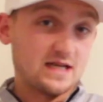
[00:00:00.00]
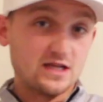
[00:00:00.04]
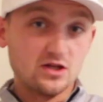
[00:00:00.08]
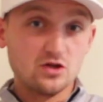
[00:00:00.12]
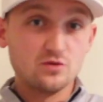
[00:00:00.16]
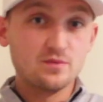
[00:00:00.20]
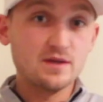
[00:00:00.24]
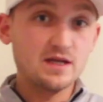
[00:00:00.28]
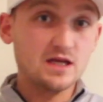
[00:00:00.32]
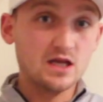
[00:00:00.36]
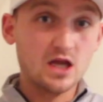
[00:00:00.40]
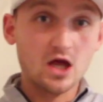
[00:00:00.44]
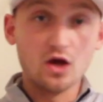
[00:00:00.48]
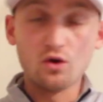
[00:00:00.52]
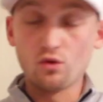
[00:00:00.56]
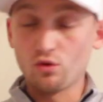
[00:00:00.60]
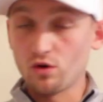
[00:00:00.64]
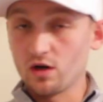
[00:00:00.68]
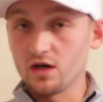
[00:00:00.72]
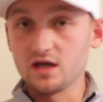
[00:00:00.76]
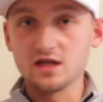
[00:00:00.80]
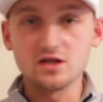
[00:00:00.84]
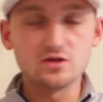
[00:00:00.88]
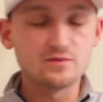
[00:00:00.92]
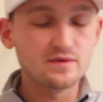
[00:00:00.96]
a little bit lower
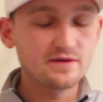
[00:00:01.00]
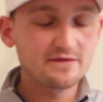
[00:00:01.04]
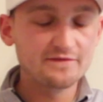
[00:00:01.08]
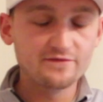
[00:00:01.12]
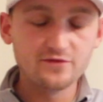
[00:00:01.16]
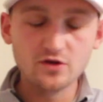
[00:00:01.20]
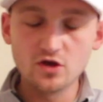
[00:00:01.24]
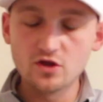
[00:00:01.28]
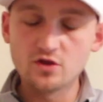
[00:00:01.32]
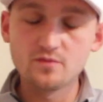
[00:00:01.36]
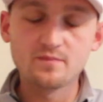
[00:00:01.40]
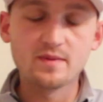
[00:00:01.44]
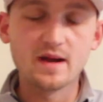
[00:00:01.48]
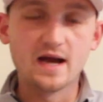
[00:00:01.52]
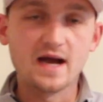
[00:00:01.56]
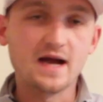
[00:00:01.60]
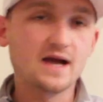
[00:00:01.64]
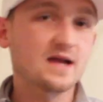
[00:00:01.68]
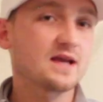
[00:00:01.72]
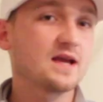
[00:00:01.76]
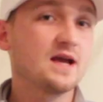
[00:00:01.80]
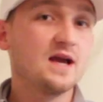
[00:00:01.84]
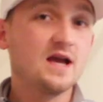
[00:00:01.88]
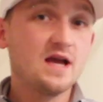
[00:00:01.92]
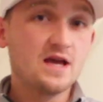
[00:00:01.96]
and a little bit further
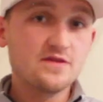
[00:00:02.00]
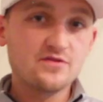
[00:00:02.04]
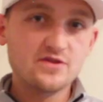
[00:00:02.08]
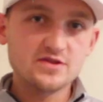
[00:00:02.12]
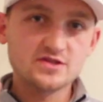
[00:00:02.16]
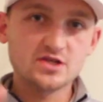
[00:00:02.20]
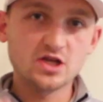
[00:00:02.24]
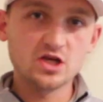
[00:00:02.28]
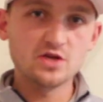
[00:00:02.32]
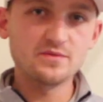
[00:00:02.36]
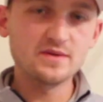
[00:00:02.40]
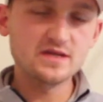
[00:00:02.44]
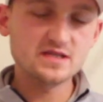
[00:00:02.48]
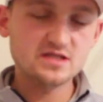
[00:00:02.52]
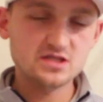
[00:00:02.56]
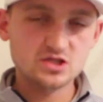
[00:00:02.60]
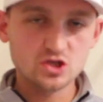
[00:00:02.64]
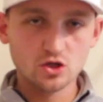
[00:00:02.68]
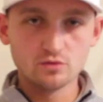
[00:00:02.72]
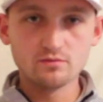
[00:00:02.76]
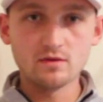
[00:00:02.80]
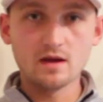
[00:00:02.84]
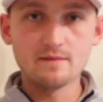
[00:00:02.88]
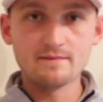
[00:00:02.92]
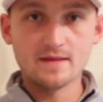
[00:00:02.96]
back. There's going to be
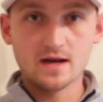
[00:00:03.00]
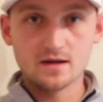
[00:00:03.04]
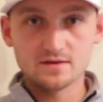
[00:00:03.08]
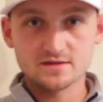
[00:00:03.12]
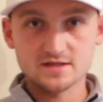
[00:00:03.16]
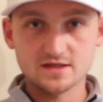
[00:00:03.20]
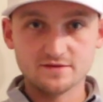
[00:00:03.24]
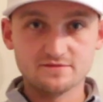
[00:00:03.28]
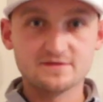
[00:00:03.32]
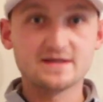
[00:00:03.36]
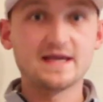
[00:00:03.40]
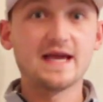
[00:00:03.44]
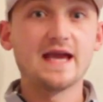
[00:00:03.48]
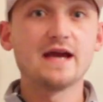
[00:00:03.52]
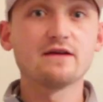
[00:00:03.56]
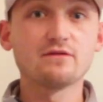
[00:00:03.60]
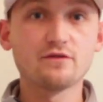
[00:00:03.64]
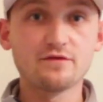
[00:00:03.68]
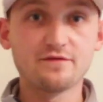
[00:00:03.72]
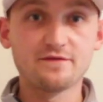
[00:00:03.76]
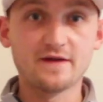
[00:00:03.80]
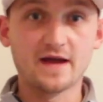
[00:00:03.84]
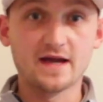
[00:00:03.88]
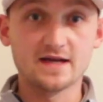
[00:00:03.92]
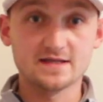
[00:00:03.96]
some amount of gear
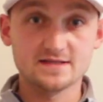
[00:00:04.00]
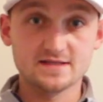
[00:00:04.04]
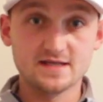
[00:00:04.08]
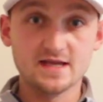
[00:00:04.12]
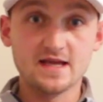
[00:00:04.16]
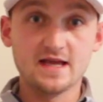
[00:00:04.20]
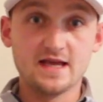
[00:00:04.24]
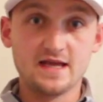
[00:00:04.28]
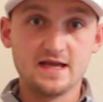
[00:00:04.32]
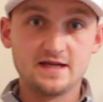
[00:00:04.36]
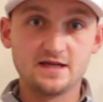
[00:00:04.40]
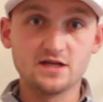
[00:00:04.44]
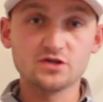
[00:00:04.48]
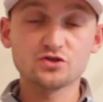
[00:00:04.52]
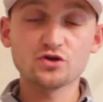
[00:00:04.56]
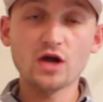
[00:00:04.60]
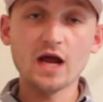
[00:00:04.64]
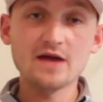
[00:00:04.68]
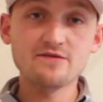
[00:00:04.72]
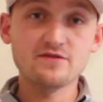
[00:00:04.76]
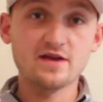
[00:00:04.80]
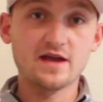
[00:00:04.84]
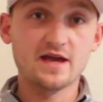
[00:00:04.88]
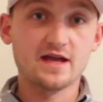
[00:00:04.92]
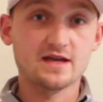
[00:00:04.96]
effect in the
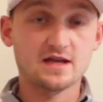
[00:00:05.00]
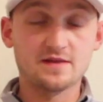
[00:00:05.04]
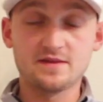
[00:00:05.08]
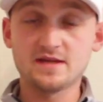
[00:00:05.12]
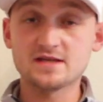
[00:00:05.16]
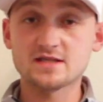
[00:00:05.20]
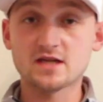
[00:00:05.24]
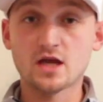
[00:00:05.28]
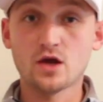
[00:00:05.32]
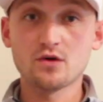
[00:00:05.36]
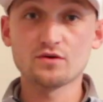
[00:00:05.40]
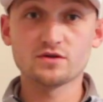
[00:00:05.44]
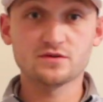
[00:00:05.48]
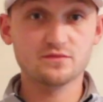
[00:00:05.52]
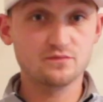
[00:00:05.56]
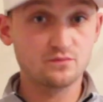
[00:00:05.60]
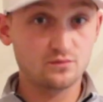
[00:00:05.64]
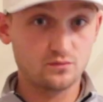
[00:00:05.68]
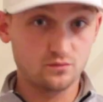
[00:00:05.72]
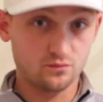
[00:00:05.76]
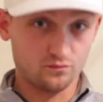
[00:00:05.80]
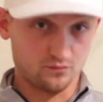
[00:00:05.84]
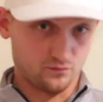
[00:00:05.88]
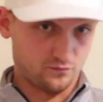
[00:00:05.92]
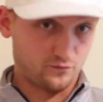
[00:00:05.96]
driver head, and this goes
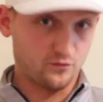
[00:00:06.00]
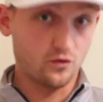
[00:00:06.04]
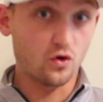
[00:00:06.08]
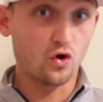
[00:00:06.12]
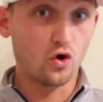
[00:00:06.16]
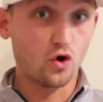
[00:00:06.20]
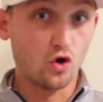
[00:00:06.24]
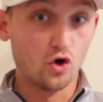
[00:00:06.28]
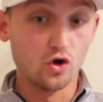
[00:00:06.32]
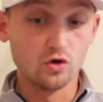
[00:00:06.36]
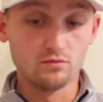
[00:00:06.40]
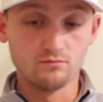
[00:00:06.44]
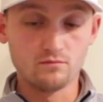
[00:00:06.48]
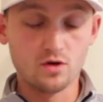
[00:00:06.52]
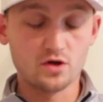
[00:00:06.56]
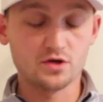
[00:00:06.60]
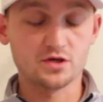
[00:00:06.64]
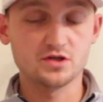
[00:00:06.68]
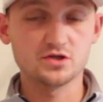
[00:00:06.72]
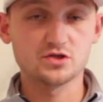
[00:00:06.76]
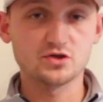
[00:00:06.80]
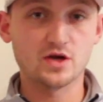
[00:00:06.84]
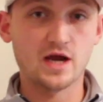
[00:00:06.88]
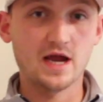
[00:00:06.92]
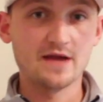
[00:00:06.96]
for all
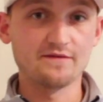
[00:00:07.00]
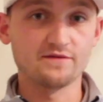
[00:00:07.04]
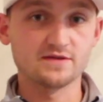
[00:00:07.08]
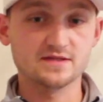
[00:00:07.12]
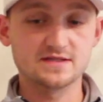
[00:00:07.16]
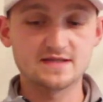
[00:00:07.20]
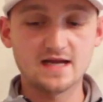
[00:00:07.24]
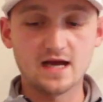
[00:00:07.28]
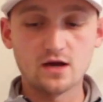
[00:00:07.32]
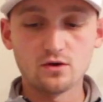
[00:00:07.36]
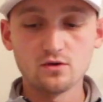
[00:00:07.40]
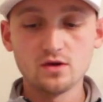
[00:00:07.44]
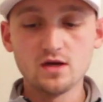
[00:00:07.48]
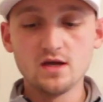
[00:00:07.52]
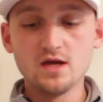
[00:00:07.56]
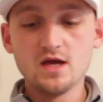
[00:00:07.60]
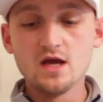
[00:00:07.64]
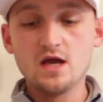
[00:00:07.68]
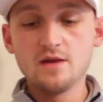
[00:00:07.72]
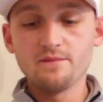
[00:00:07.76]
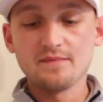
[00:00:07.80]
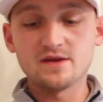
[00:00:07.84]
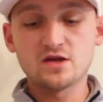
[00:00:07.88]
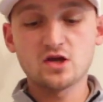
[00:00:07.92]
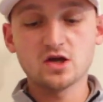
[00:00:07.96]
modern drivers. Now,
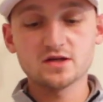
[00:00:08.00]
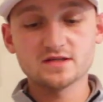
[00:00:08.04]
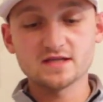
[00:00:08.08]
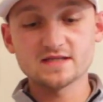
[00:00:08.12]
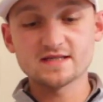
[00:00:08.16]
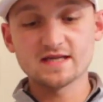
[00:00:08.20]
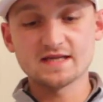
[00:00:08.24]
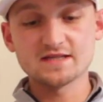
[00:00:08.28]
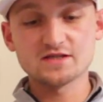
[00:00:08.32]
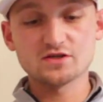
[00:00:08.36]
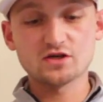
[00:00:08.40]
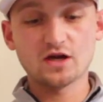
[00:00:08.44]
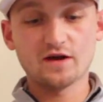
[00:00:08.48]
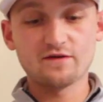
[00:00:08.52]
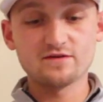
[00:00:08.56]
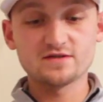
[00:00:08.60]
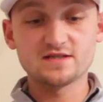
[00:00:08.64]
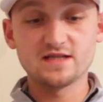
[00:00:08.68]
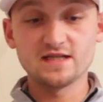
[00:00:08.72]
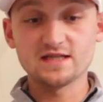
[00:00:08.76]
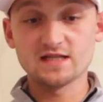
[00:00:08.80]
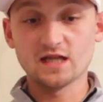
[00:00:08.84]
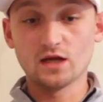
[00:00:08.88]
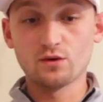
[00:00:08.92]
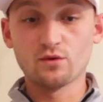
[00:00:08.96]
because the center of
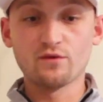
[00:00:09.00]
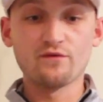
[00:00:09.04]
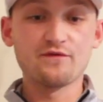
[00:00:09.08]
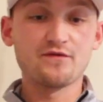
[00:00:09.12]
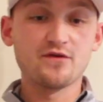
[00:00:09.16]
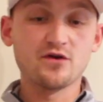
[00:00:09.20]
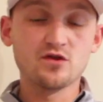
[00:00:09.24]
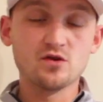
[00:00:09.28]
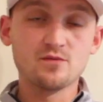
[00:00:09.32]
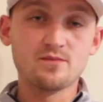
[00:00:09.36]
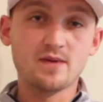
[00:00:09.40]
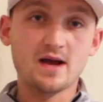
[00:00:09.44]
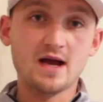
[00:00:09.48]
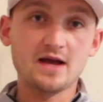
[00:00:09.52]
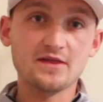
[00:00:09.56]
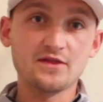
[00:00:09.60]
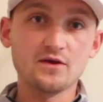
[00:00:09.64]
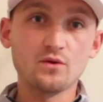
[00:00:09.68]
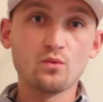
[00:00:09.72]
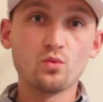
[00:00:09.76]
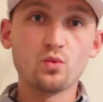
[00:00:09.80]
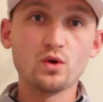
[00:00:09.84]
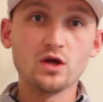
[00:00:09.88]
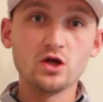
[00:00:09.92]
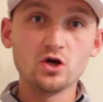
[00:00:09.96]
gravity is lower and further back, there
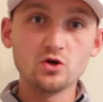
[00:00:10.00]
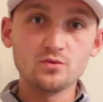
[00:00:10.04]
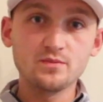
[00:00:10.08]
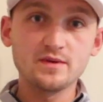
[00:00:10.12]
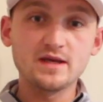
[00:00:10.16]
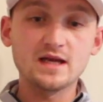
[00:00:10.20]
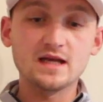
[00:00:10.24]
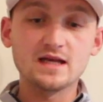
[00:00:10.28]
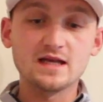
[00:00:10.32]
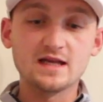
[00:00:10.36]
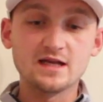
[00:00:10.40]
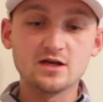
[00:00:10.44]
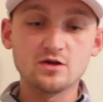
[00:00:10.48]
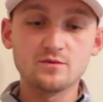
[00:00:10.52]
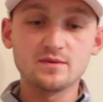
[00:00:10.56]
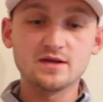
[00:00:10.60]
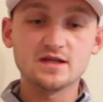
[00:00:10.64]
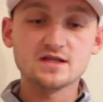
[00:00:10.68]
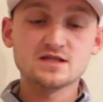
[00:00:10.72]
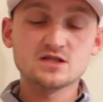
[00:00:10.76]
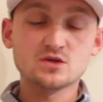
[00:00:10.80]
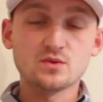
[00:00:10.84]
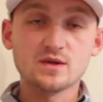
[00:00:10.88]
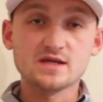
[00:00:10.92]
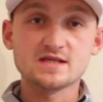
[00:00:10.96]
will be a little
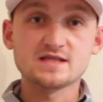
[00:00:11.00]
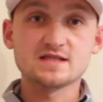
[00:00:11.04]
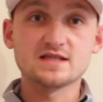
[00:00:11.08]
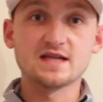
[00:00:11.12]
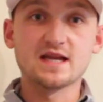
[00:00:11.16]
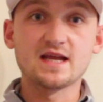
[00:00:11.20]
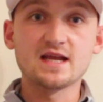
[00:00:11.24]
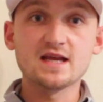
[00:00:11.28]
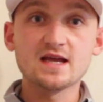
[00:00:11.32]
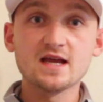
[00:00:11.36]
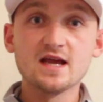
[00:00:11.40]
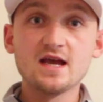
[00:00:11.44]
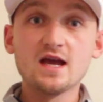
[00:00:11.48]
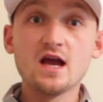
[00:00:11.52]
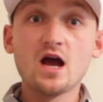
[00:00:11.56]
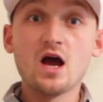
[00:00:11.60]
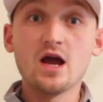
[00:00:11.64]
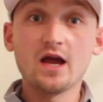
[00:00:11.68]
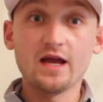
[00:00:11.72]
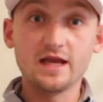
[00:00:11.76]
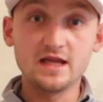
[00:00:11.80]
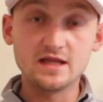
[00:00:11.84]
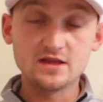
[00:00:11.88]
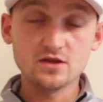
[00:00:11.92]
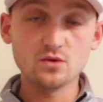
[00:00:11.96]
bit of twisting
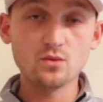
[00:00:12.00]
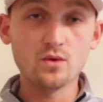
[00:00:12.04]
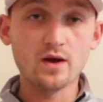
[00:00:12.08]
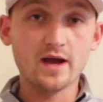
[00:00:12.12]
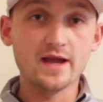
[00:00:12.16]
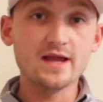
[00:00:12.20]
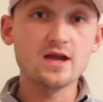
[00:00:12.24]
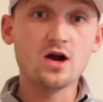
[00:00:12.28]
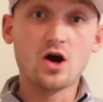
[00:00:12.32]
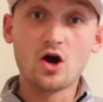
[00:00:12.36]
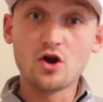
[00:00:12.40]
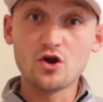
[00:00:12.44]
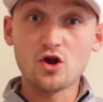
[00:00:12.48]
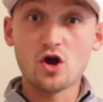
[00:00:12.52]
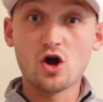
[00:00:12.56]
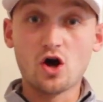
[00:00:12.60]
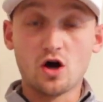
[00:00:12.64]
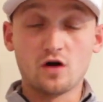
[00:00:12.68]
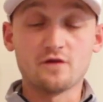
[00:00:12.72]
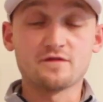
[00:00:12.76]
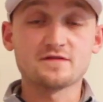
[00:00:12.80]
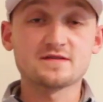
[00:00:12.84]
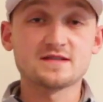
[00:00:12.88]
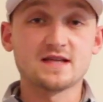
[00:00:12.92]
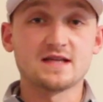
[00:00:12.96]
either way on
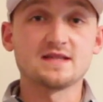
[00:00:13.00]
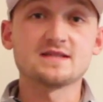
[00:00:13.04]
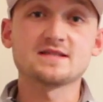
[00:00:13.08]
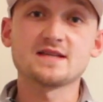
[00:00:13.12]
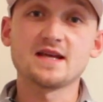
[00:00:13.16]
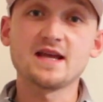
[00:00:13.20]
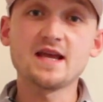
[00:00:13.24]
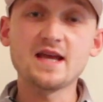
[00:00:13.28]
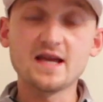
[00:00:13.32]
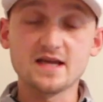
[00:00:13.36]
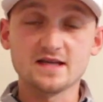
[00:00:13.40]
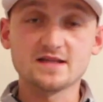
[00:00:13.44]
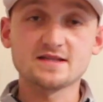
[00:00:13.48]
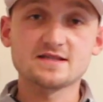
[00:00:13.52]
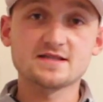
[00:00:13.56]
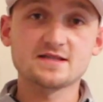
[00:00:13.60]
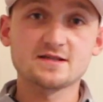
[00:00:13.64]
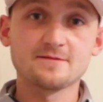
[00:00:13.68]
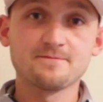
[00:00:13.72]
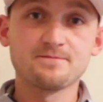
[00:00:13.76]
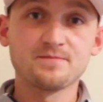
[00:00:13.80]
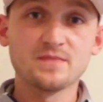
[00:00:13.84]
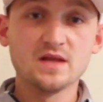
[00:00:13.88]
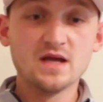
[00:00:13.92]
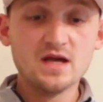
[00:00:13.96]
off-center
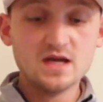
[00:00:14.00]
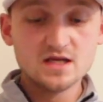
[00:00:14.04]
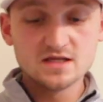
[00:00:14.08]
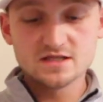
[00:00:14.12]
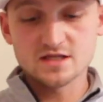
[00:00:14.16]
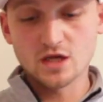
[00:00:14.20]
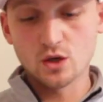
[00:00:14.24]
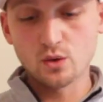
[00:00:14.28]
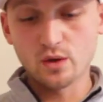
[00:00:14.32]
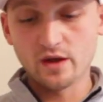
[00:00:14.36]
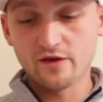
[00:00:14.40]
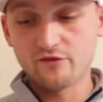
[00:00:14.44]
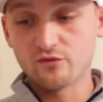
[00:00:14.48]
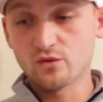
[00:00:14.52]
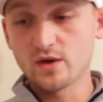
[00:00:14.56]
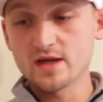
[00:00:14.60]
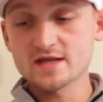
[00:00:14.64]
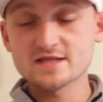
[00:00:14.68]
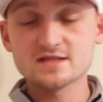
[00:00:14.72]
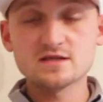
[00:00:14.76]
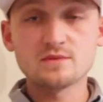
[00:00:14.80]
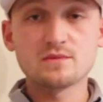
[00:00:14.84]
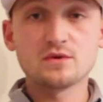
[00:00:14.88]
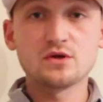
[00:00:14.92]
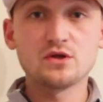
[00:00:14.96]
hits. So if we're
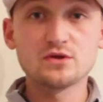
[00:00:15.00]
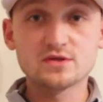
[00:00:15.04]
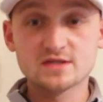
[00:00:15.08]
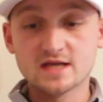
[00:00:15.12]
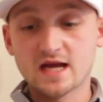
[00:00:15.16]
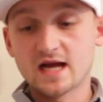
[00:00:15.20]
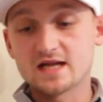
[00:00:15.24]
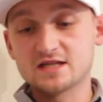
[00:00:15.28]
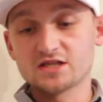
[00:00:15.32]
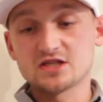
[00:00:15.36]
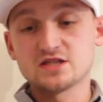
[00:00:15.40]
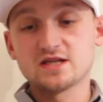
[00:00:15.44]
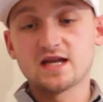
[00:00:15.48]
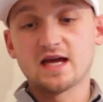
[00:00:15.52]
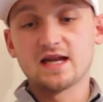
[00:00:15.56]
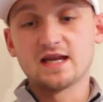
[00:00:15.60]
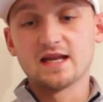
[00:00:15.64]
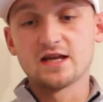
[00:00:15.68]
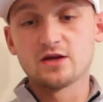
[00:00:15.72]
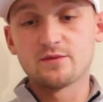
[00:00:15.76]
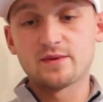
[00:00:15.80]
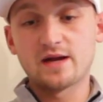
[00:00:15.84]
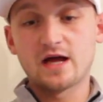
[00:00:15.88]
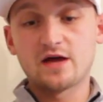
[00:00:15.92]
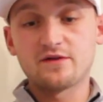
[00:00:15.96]
someone who's catching it a
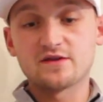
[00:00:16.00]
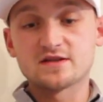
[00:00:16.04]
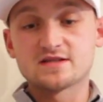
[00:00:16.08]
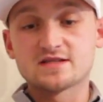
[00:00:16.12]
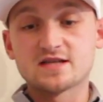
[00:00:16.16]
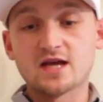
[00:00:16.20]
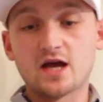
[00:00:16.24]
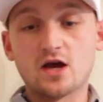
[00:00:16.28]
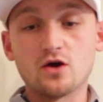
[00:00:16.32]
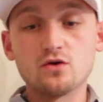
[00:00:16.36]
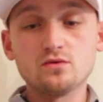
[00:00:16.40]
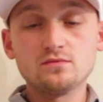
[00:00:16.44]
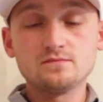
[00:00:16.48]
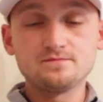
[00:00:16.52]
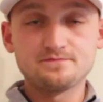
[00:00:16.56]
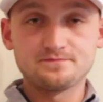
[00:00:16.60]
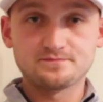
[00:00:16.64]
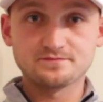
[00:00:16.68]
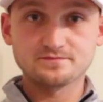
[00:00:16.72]
little bit out of the toe,